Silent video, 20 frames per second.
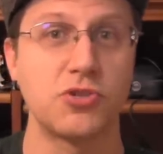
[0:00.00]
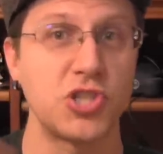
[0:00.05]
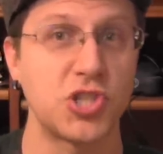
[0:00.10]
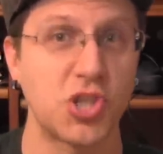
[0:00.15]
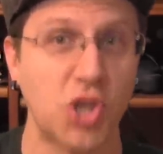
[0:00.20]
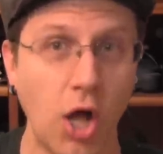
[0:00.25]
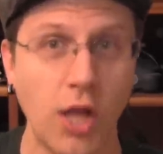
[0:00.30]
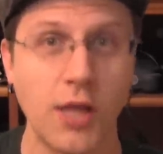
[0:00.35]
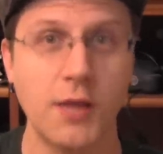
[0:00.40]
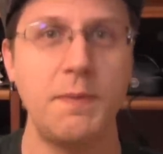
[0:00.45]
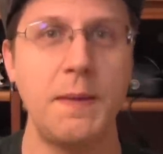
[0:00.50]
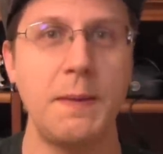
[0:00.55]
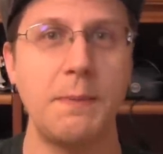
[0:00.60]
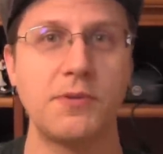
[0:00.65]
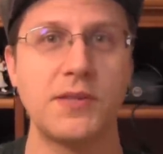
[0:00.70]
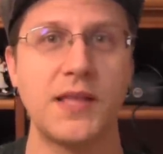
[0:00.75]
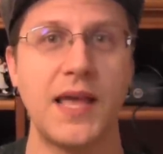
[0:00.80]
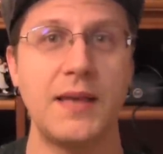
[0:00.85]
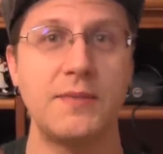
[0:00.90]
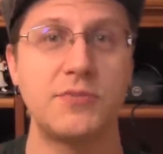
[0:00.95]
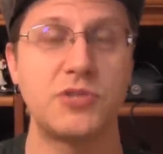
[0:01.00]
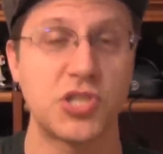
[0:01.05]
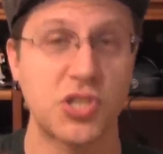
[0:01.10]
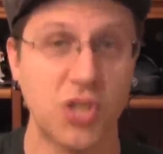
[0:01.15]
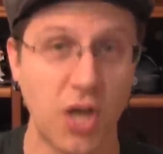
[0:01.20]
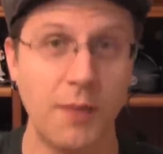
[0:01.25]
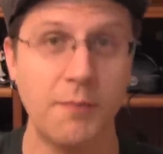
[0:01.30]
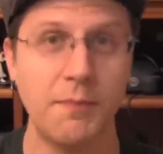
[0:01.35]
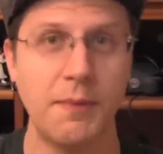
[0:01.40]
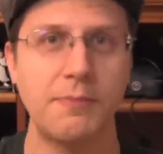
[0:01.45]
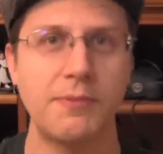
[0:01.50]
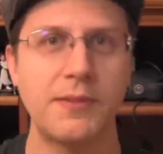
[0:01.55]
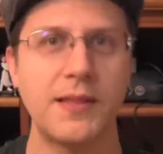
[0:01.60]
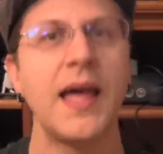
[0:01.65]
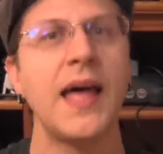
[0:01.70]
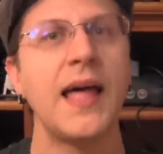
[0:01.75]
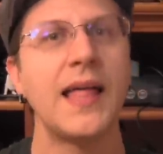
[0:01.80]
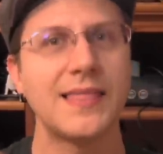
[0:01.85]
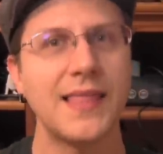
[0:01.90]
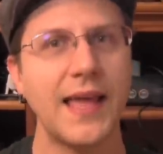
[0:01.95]
She's calling people names. She's calling
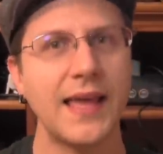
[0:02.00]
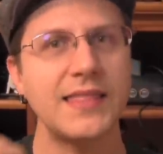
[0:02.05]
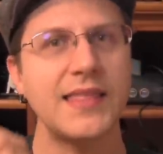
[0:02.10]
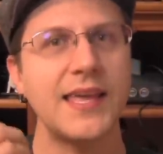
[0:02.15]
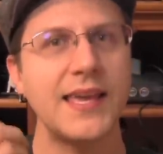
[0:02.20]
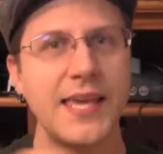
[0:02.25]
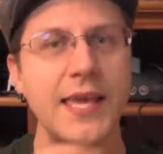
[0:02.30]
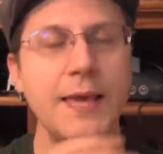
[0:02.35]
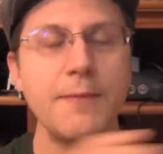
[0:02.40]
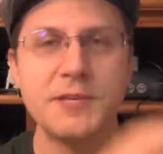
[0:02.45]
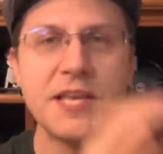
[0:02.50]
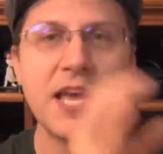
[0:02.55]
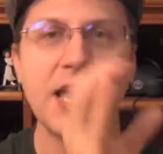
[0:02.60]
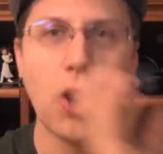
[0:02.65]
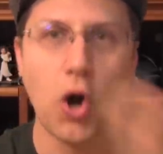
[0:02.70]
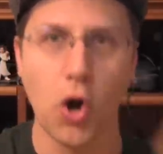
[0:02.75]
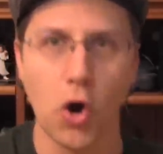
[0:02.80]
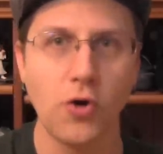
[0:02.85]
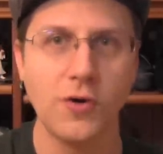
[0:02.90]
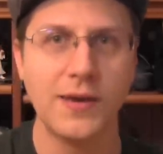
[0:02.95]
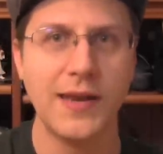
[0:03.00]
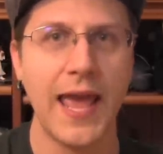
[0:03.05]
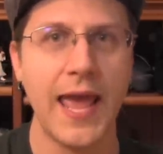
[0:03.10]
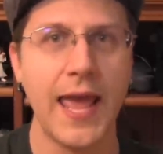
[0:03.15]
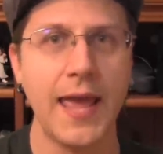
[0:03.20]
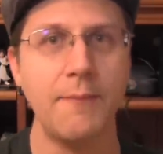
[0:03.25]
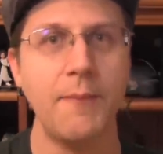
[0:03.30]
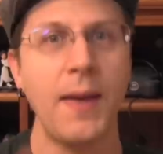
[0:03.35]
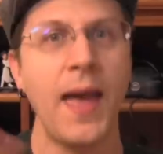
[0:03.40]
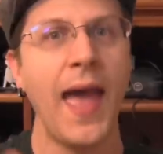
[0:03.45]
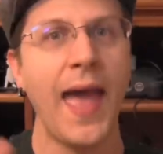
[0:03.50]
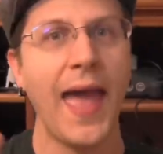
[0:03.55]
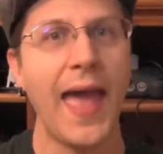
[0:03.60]
people, like, they keep saying her name